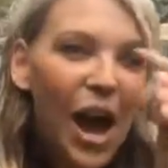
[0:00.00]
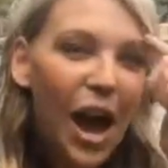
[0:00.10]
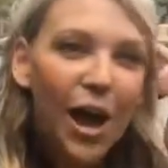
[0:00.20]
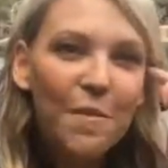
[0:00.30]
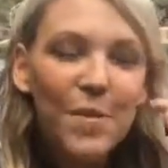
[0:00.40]

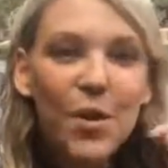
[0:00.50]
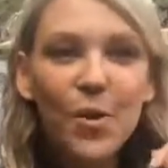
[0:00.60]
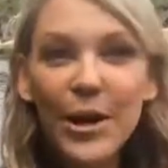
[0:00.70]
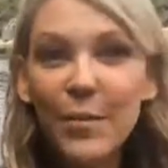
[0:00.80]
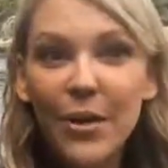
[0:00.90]

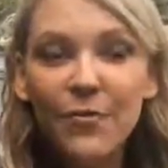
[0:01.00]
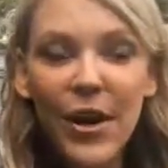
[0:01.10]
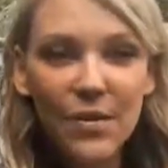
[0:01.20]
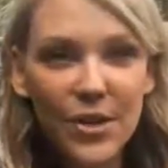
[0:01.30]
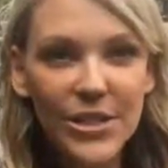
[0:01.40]
One of my
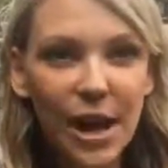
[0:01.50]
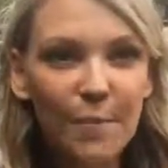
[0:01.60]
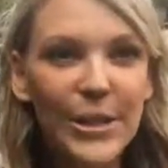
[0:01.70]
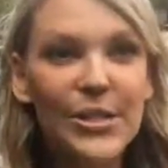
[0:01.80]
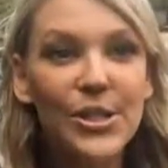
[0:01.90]
favorite
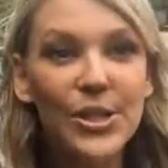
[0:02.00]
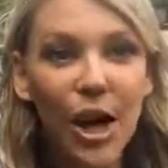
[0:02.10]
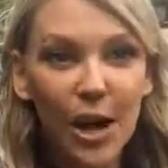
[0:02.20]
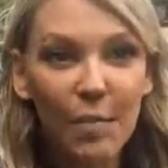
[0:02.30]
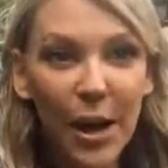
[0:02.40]
topics to
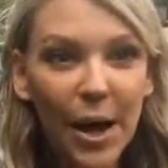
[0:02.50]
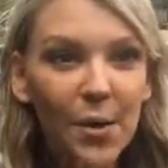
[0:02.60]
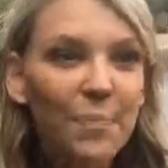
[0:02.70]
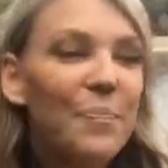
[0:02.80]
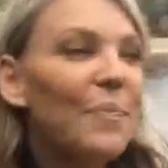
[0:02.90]
talk
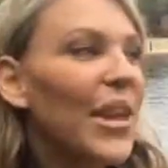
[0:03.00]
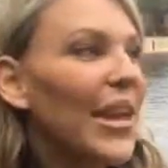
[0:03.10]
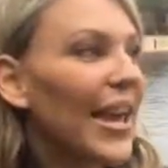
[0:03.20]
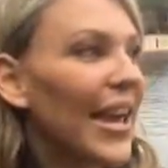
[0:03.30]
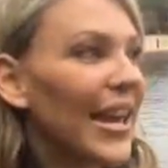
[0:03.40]
about
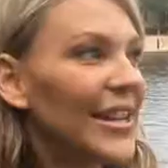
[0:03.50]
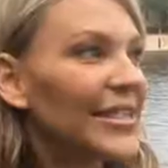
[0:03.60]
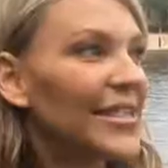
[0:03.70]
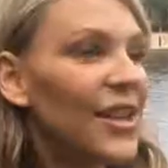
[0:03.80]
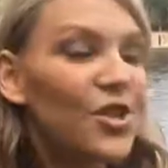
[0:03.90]

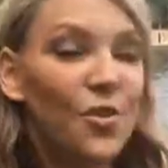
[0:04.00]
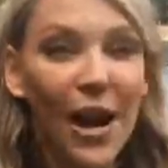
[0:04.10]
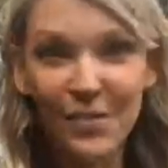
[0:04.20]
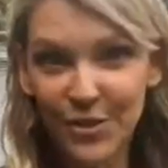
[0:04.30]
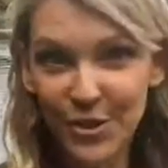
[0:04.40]
is
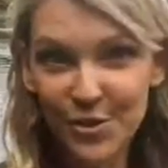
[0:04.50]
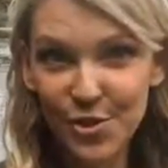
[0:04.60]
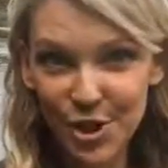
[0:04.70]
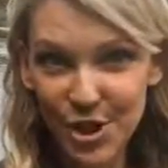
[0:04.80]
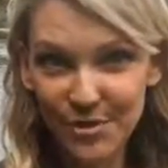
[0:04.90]
travel
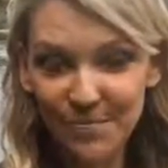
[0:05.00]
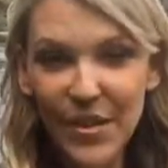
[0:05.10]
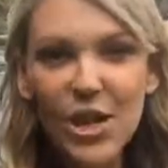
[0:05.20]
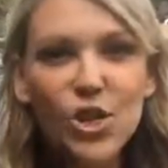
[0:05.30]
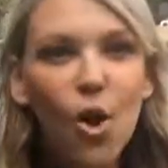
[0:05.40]
nutrition.
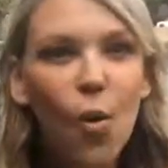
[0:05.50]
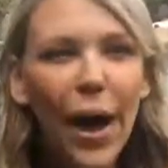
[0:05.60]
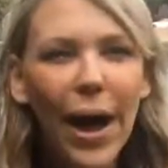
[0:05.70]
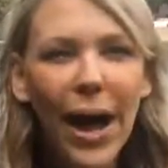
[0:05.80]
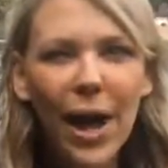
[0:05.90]
So
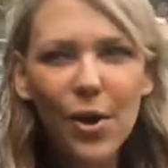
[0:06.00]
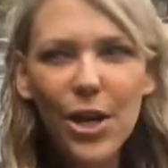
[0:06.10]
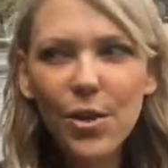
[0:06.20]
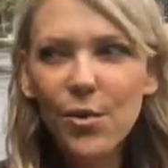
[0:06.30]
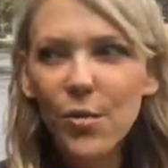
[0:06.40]
how do
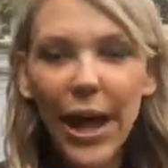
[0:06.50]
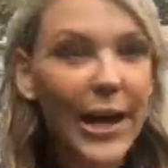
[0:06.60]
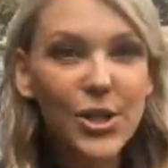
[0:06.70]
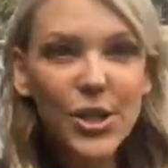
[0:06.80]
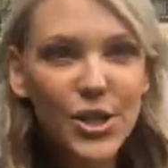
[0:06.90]
you, and
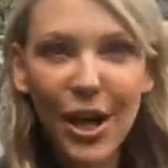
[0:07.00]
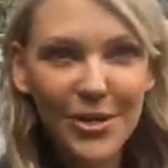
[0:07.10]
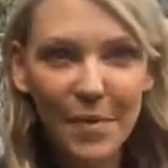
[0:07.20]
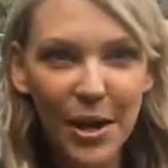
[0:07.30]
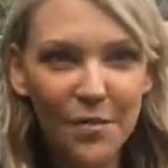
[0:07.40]
I just talked
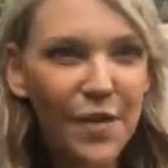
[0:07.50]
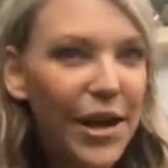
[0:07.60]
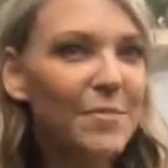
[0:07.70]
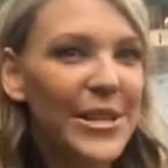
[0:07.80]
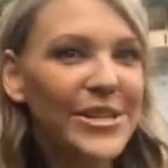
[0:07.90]
about it
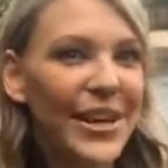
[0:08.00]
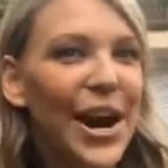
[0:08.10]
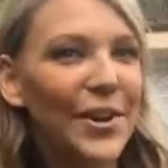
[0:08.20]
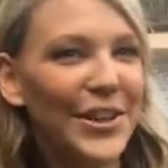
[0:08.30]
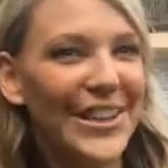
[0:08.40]
5 minutes
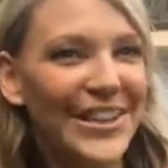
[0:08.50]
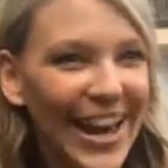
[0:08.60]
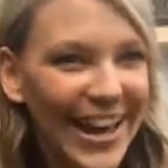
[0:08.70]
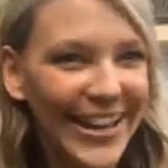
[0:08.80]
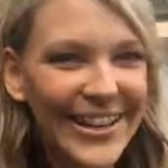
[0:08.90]
ago with the
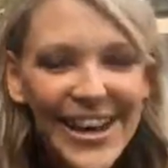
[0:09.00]
client,